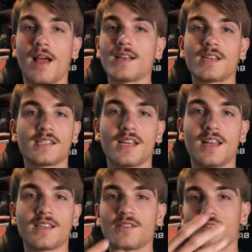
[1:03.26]
Uh, as I say
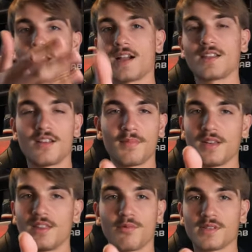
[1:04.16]
that, it starts acting up
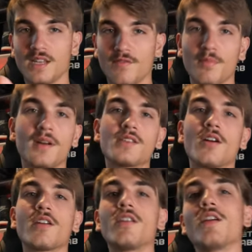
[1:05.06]
again, the receiver, but it's
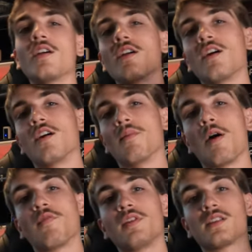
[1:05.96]
all good. Um,
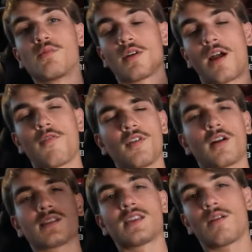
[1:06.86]
hopefully it's work. Hopefully
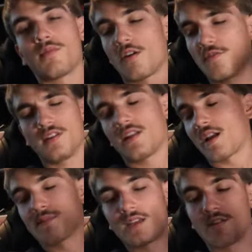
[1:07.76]
y'all can sound. Hopefully
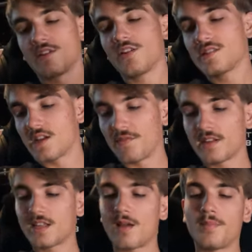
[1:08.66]
like I'm sounding good and stuff
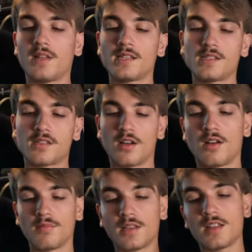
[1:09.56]
like that. But let's
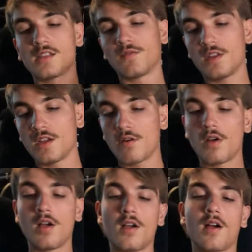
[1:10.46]
um get in this video.
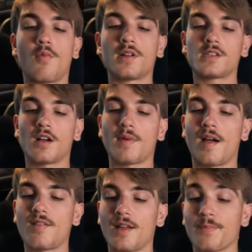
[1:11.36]
I want to talk about
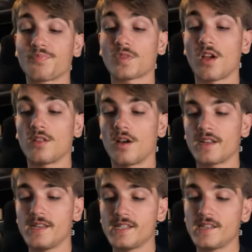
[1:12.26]
how like a lot
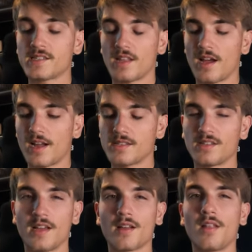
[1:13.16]
of Yeezy slides
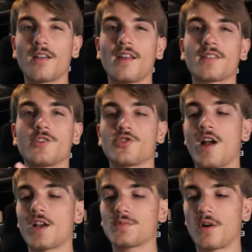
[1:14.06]
and like a lot of like the
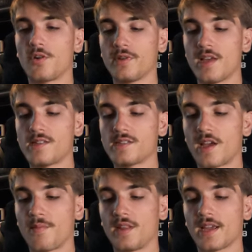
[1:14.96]
trash model Yeezys
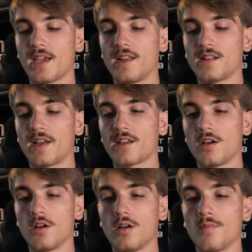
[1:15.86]
have been like hitting like
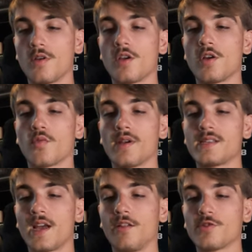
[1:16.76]
um
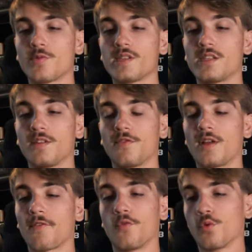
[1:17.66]
retailers recently for
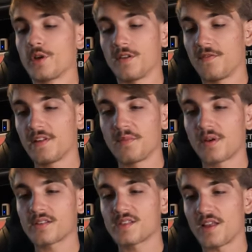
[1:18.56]
like 40 to
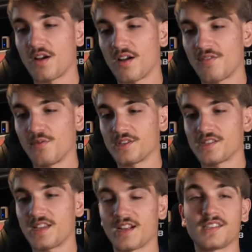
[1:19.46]
50% off, which
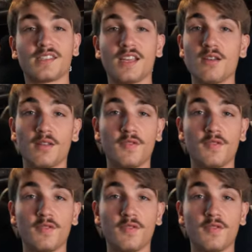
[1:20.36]
is like a steal.